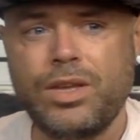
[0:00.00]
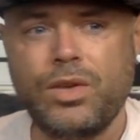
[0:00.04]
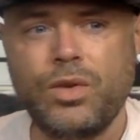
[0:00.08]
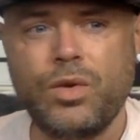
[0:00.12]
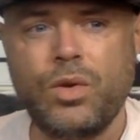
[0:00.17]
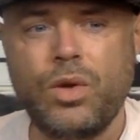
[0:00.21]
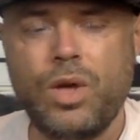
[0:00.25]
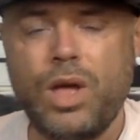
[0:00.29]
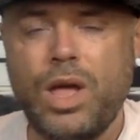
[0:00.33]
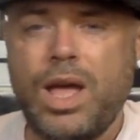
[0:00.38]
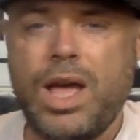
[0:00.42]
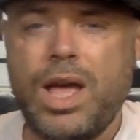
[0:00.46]

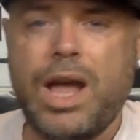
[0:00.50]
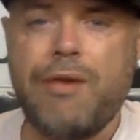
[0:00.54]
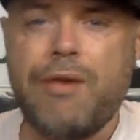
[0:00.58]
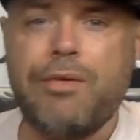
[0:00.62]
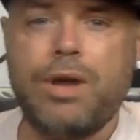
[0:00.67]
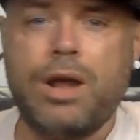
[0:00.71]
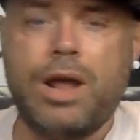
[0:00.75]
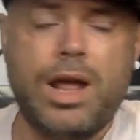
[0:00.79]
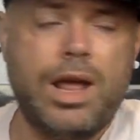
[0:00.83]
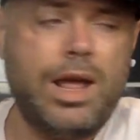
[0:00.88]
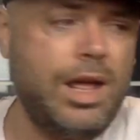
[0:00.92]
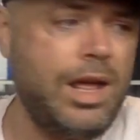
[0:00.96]

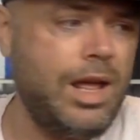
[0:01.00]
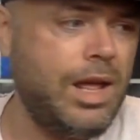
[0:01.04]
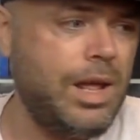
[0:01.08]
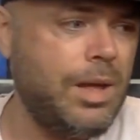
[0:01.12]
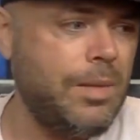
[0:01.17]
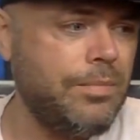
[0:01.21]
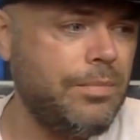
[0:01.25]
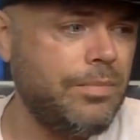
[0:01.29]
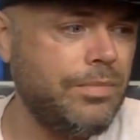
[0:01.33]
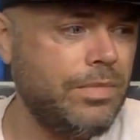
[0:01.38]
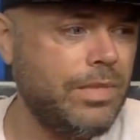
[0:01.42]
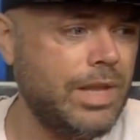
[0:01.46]

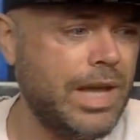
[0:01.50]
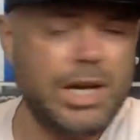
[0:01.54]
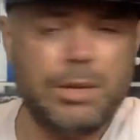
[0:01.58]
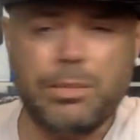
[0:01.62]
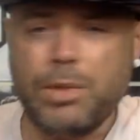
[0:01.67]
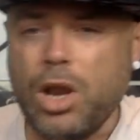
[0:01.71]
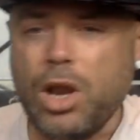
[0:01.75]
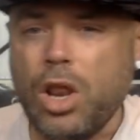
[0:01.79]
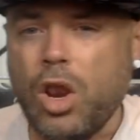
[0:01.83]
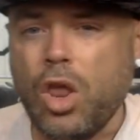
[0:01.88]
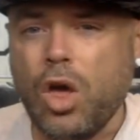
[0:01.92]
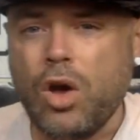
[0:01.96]

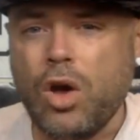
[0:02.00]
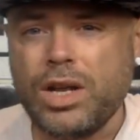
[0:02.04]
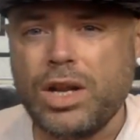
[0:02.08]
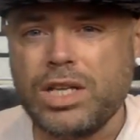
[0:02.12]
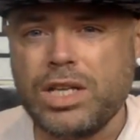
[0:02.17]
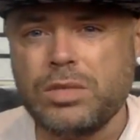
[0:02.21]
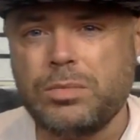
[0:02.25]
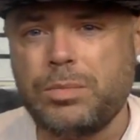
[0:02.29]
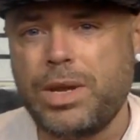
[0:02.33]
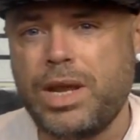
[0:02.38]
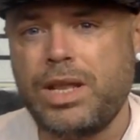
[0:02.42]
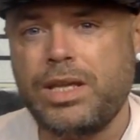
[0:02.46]
Adam
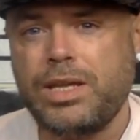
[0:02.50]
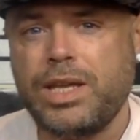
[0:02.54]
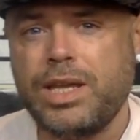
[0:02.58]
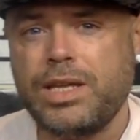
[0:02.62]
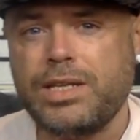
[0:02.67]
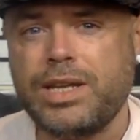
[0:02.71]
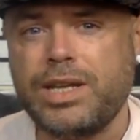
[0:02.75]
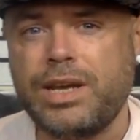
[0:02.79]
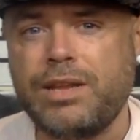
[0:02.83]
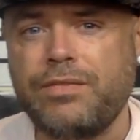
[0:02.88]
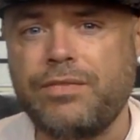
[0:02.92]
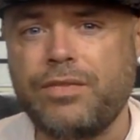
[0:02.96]
Lallana's barely
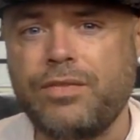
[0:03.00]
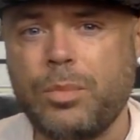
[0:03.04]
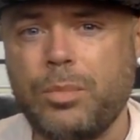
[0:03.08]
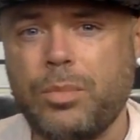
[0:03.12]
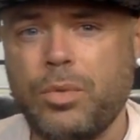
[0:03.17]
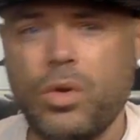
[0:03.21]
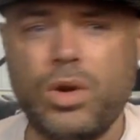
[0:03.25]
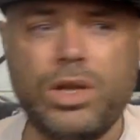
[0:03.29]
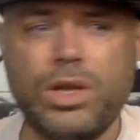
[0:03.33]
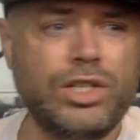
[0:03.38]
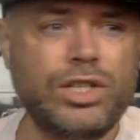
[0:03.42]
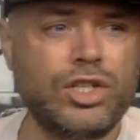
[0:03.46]
kicked any
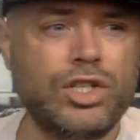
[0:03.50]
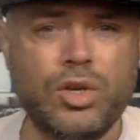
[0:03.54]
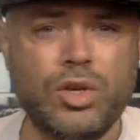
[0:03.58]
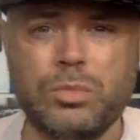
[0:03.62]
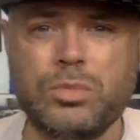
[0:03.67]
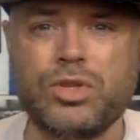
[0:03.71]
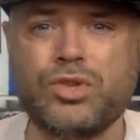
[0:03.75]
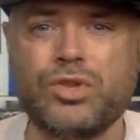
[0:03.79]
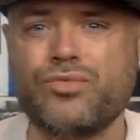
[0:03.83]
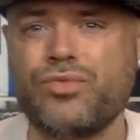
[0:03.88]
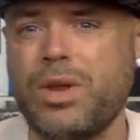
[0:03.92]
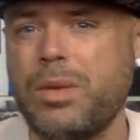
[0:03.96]
football. He just
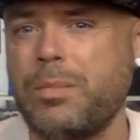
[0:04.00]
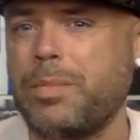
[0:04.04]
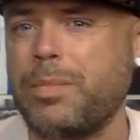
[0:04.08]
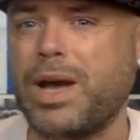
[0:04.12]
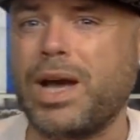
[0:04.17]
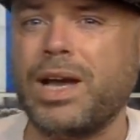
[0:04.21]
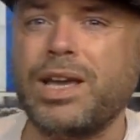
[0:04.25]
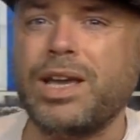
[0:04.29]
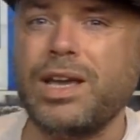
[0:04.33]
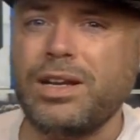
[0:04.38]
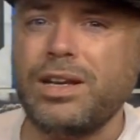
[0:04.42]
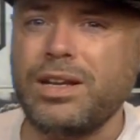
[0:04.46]
comes straight
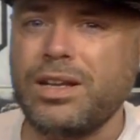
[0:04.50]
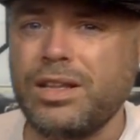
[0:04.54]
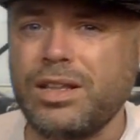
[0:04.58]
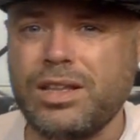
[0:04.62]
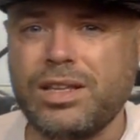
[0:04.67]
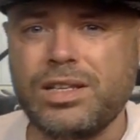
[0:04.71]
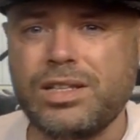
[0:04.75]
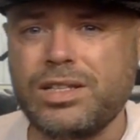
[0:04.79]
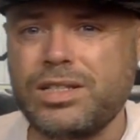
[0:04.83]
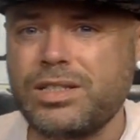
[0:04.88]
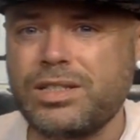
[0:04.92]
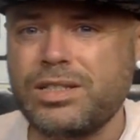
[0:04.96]
back
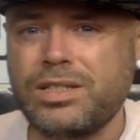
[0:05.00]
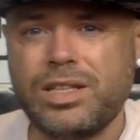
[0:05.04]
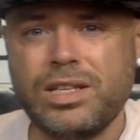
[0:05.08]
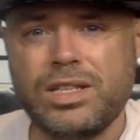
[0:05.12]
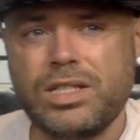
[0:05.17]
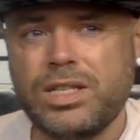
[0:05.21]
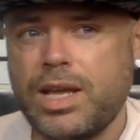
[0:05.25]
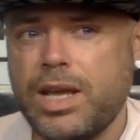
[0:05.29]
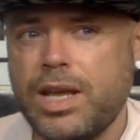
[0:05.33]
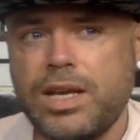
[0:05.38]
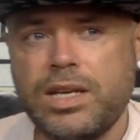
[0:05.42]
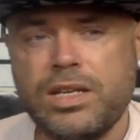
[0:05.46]
into
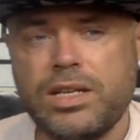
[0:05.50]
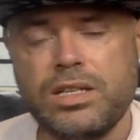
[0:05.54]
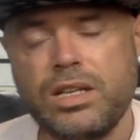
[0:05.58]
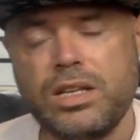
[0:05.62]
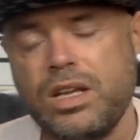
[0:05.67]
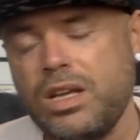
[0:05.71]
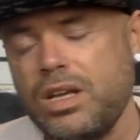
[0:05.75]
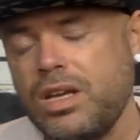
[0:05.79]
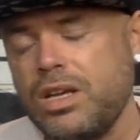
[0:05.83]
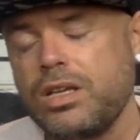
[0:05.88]
the side.